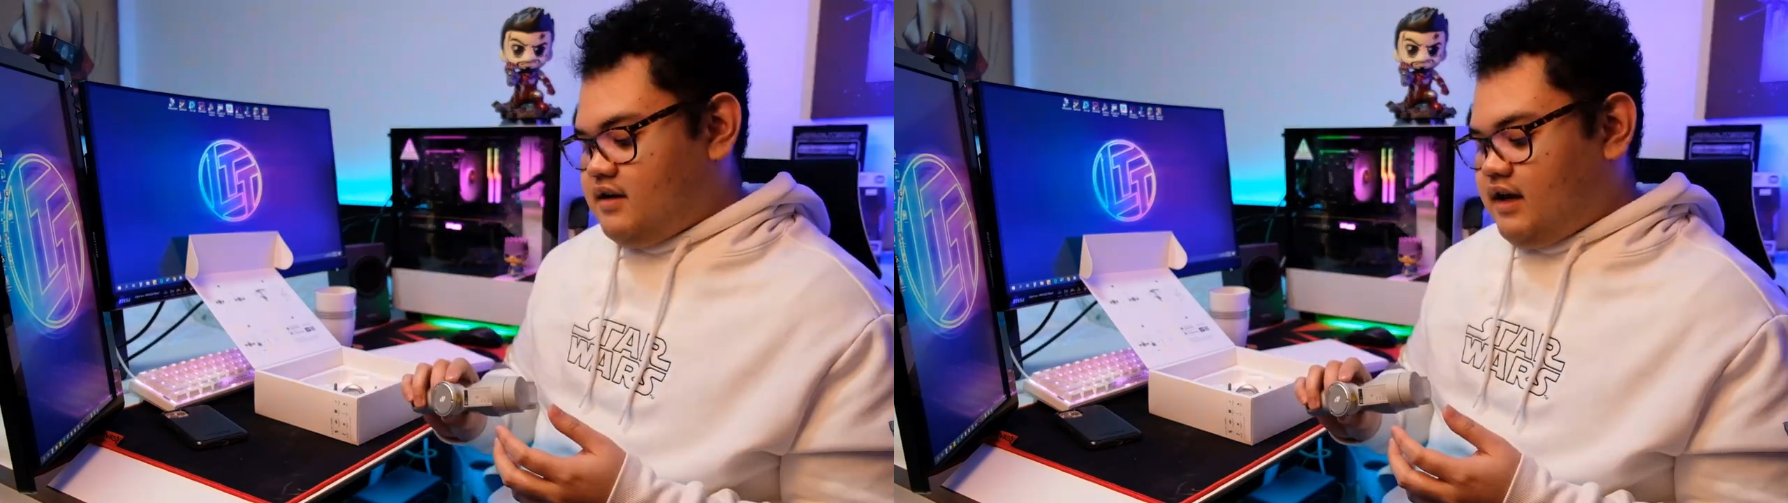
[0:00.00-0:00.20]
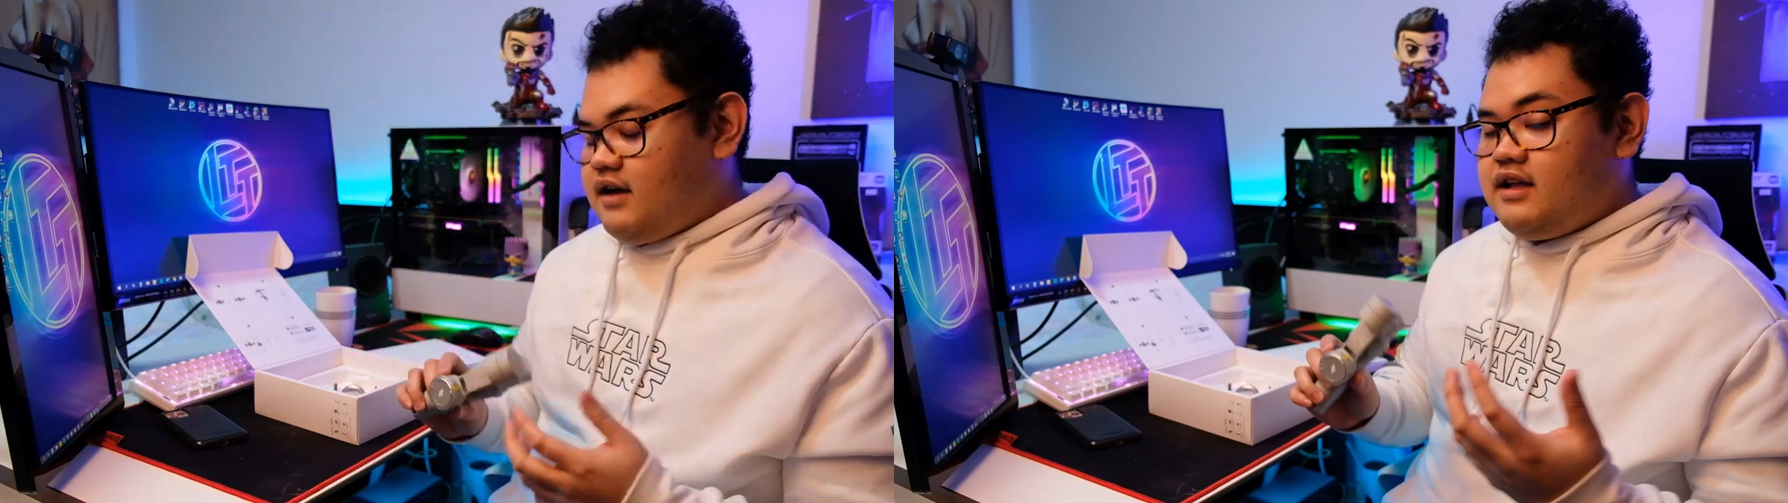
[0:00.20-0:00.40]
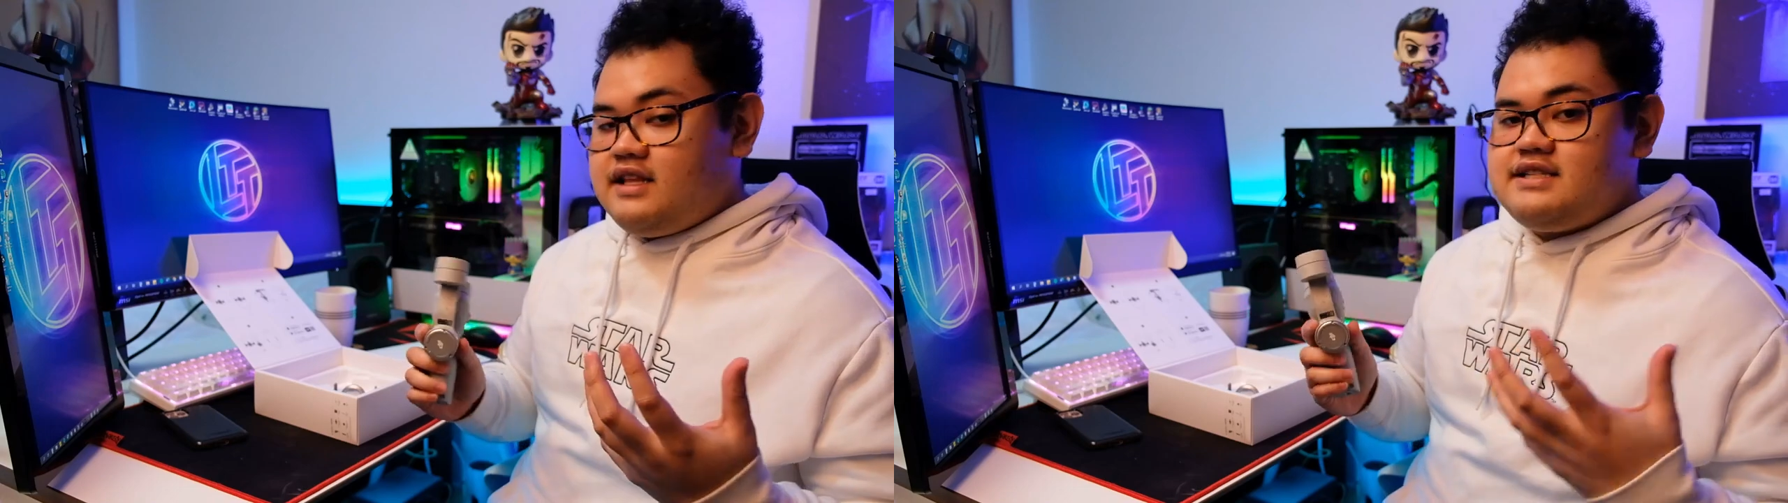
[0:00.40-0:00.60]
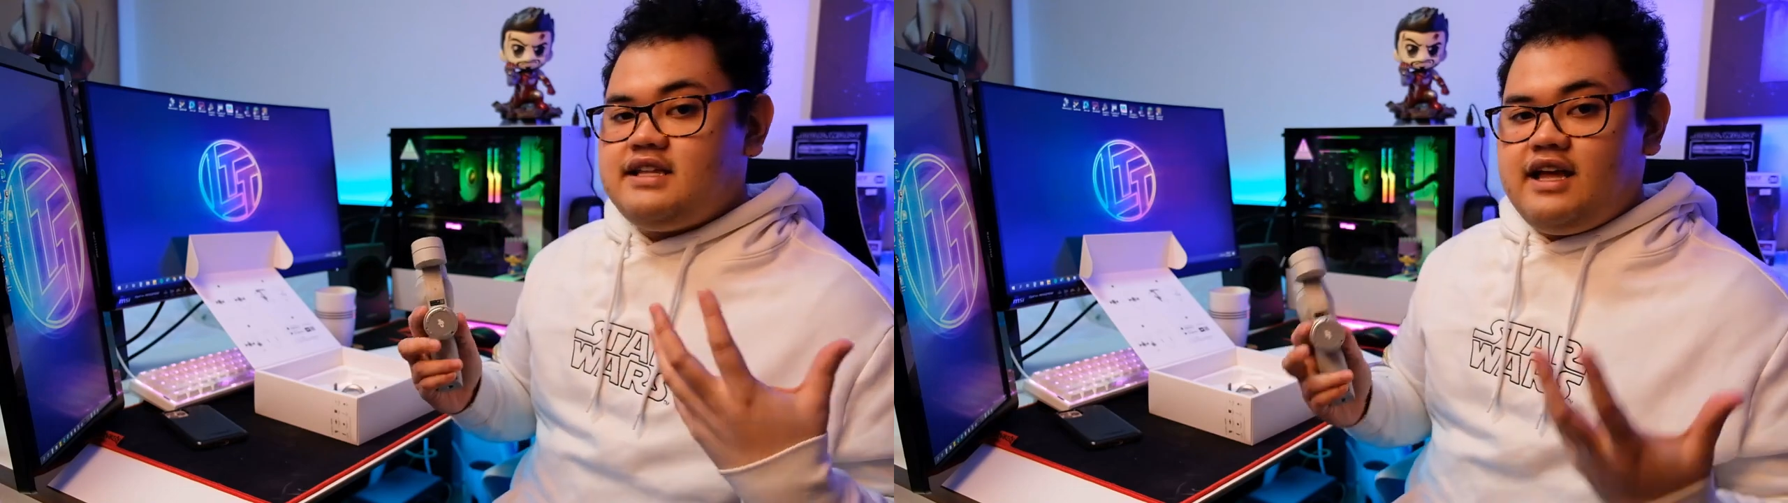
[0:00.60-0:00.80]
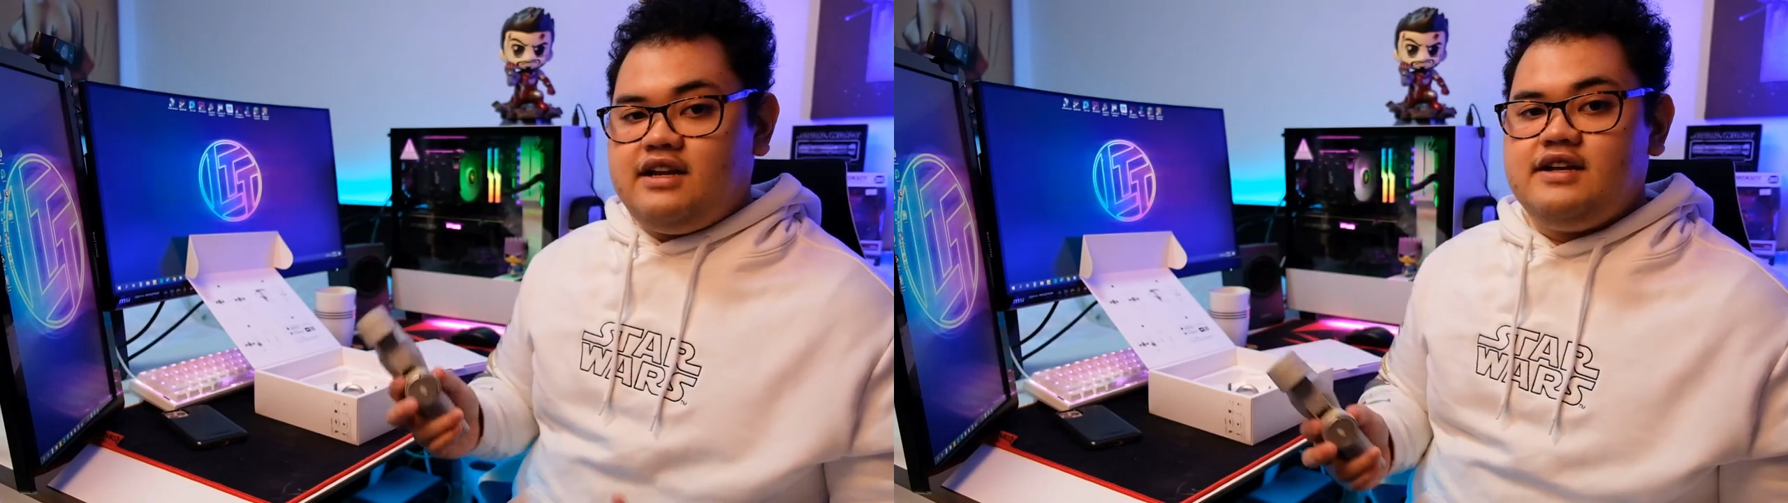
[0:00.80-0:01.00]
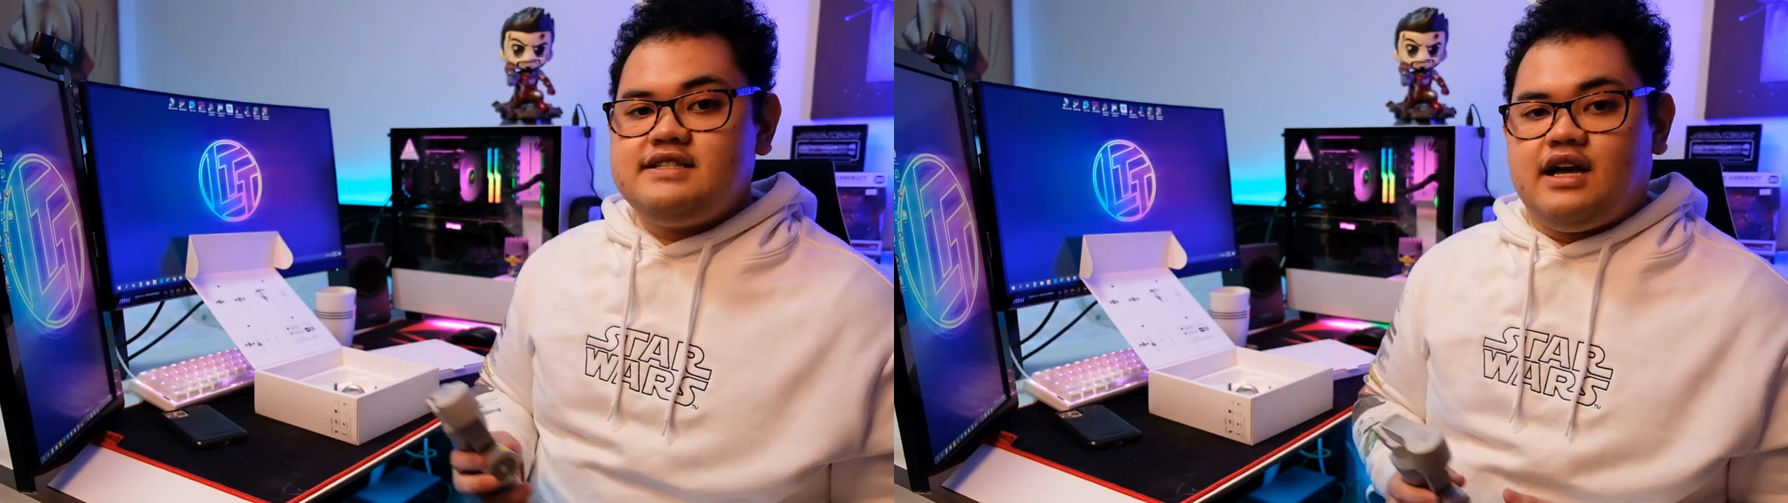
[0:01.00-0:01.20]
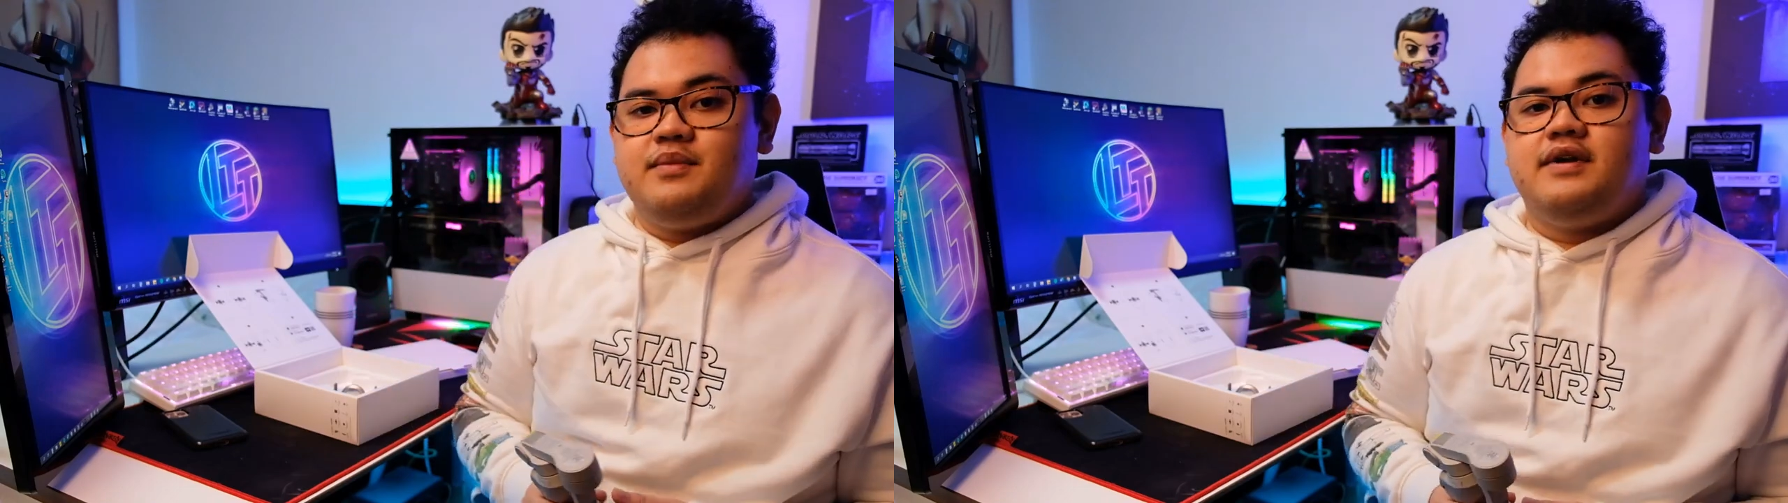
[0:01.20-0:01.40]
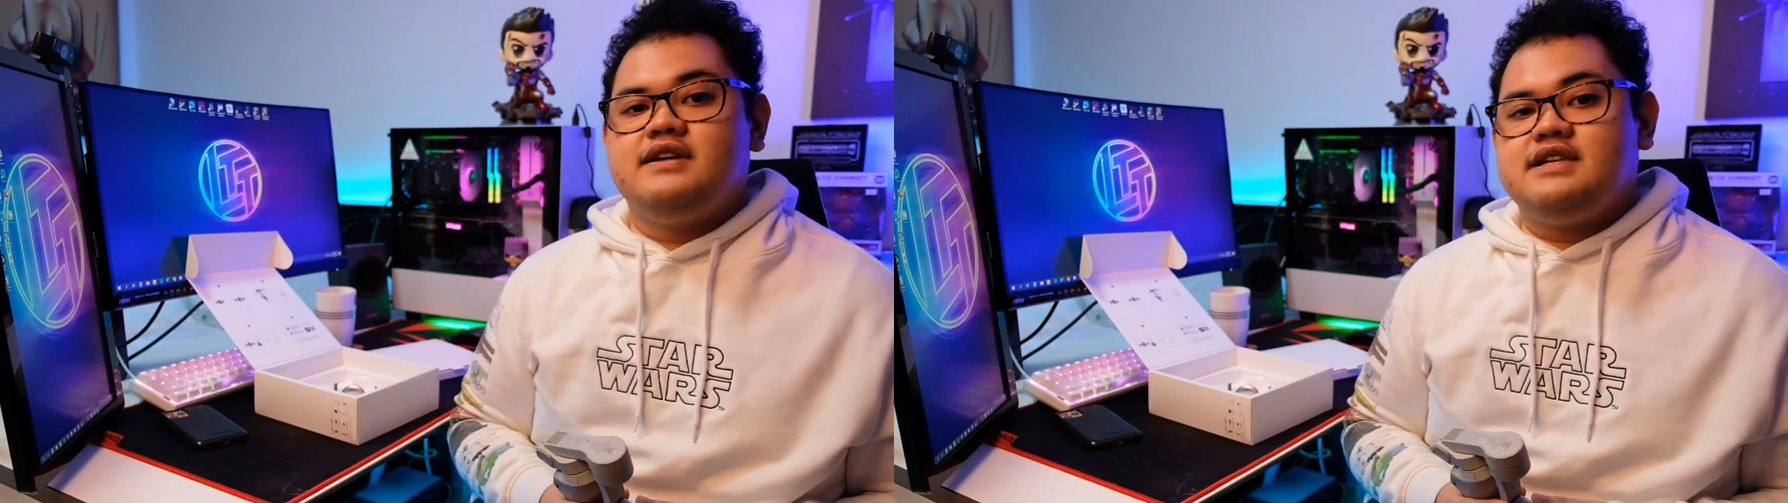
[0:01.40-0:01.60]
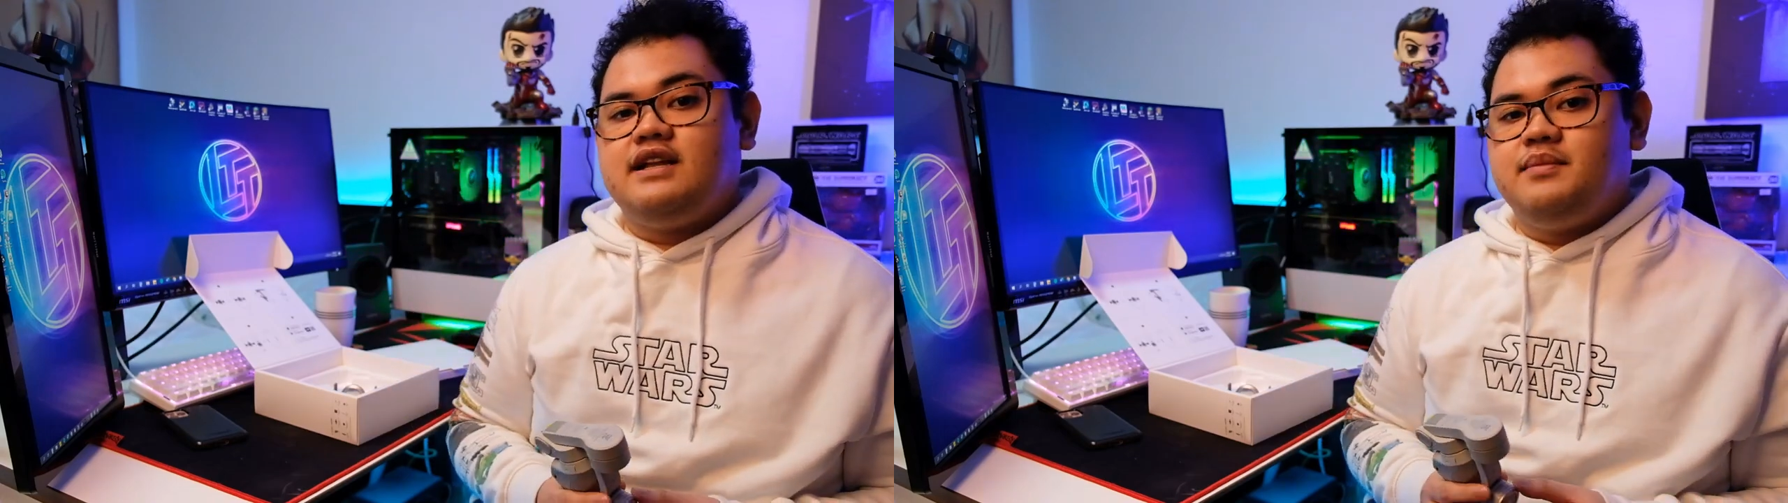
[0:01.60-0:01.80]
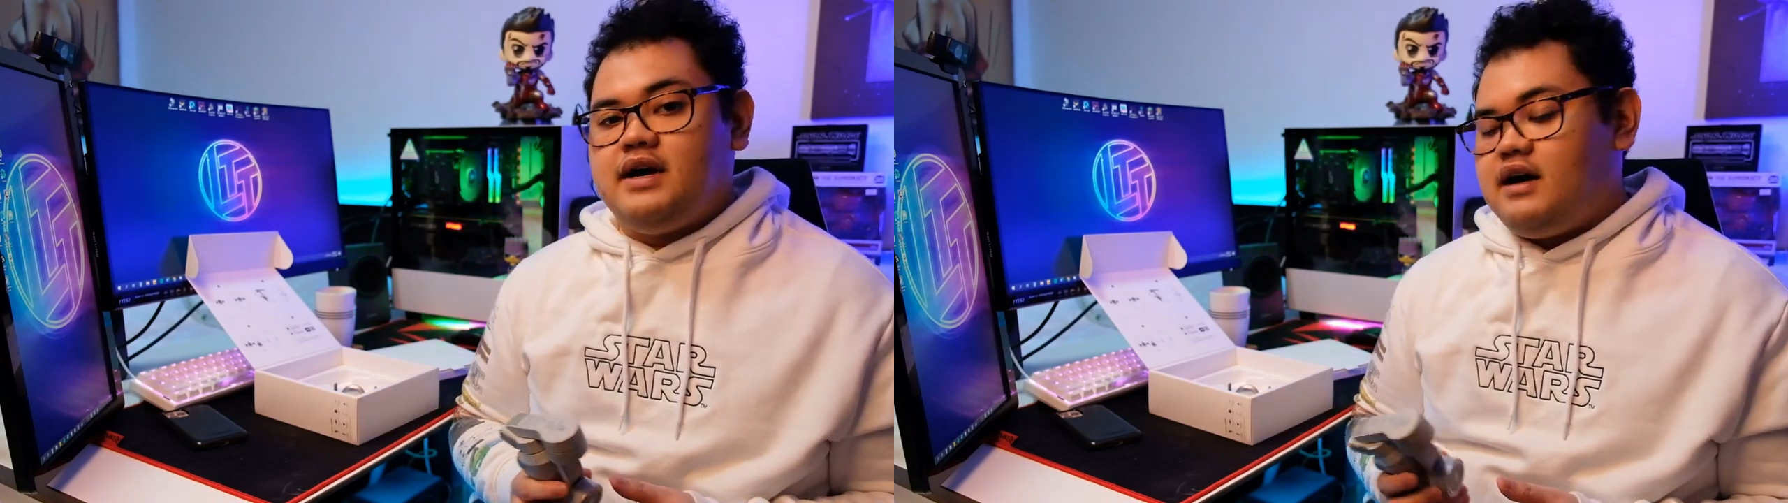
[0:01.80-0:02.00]
I got this at Henry's Cameras
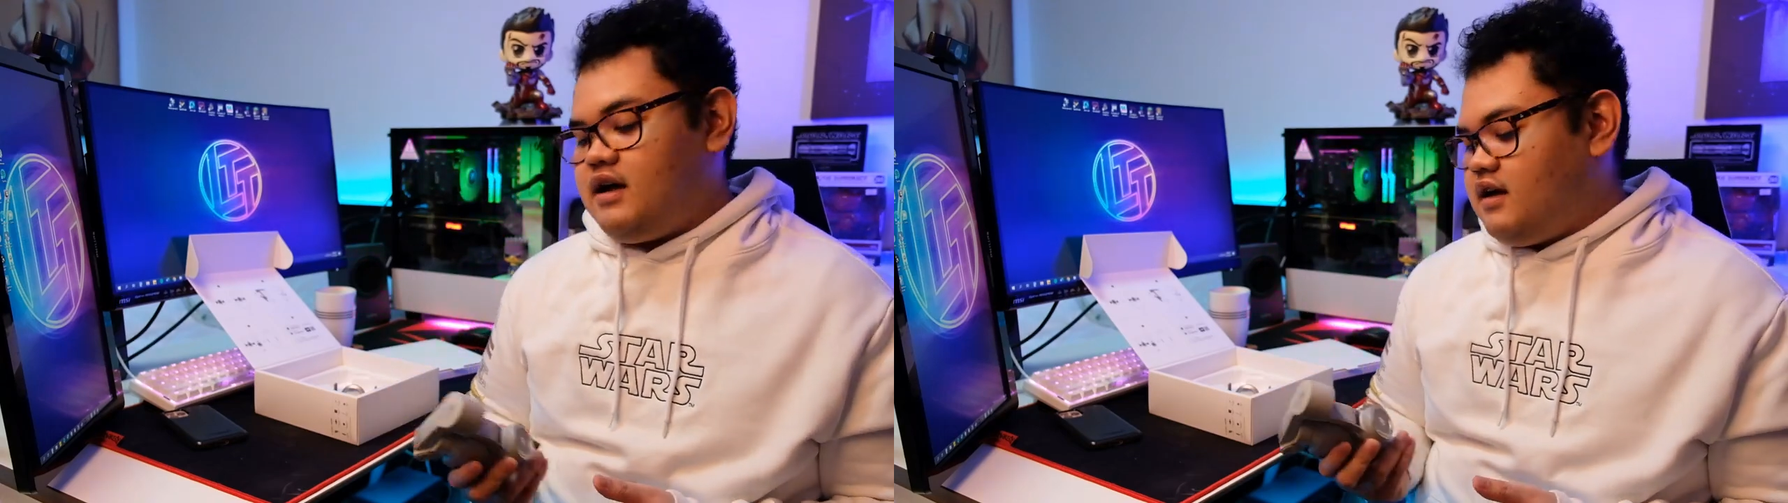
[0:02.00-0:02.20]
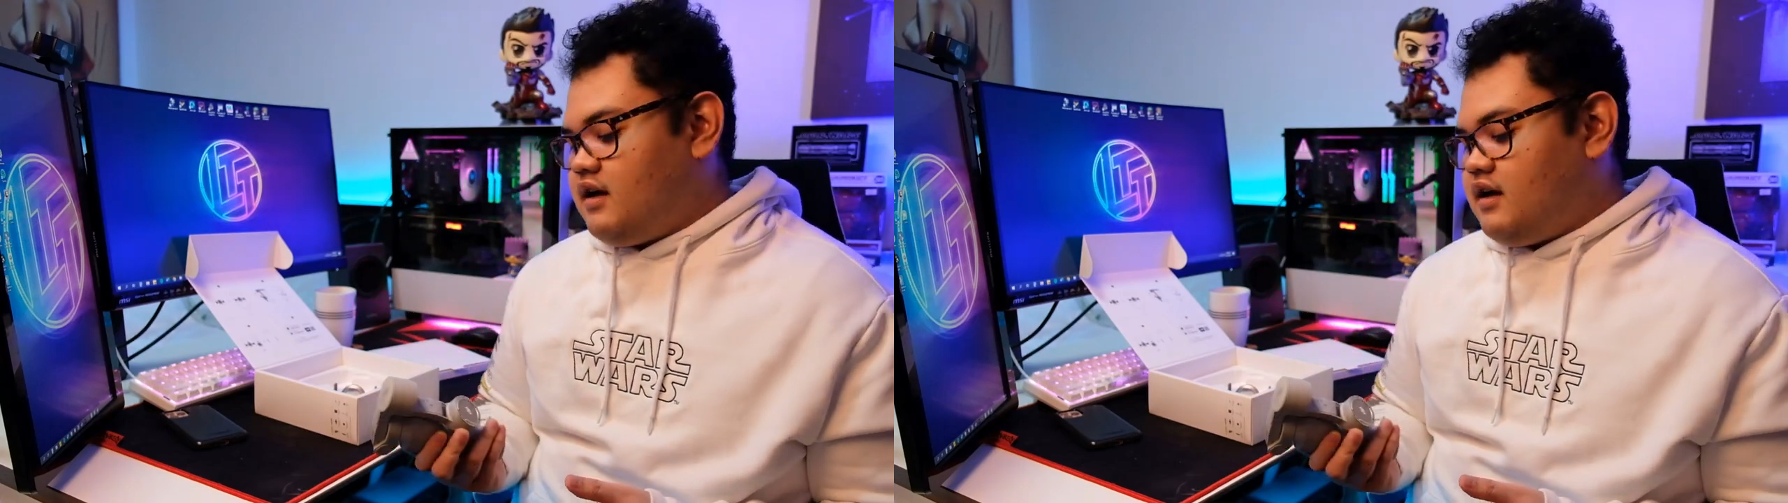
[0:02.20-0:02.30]
Alabang.